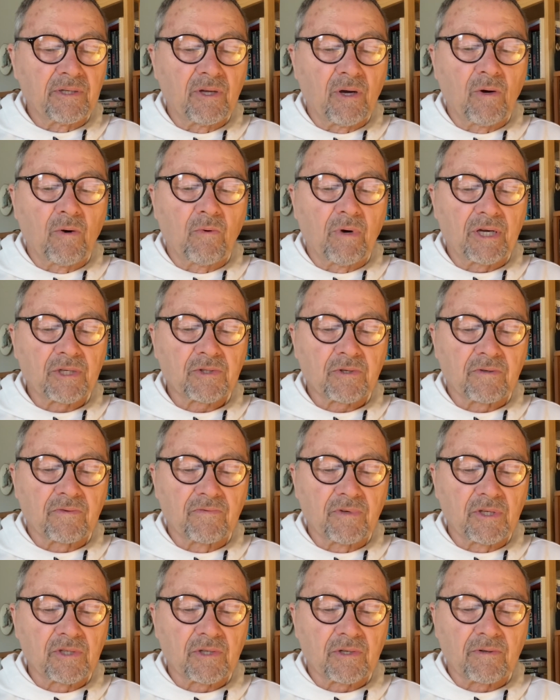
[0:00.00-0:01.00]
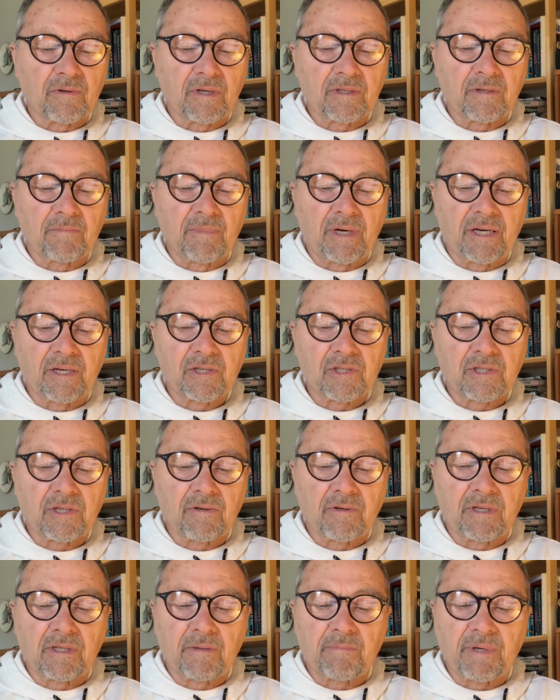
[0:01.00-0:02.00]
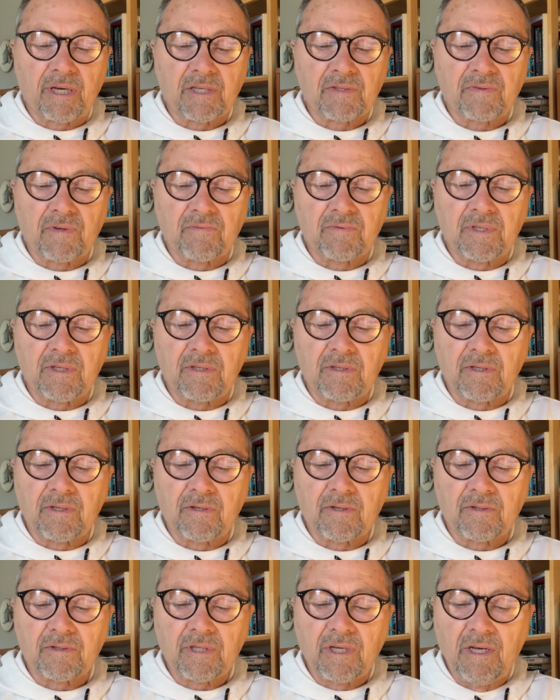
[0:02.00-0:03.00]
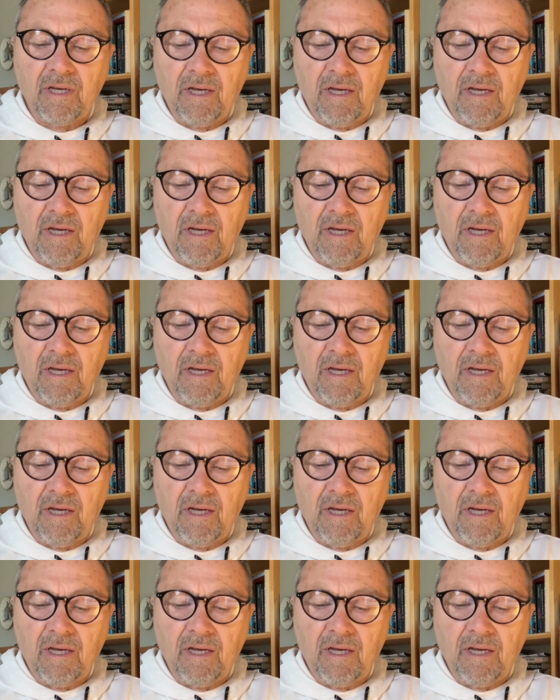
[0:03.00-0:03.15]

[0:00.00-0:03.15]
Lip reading: no Western visitor at the monastery in the past 15 years,